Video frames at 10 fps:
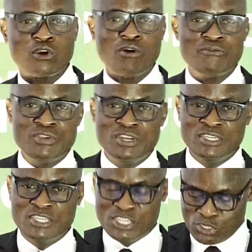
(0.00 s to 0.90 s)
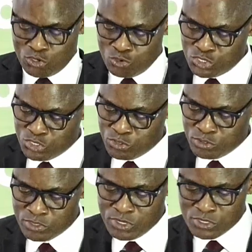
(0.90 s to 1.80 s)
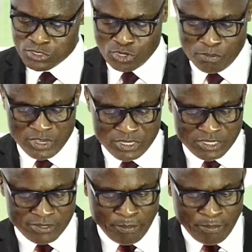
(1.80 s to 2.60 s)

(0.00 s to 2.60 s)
convening this crucial summit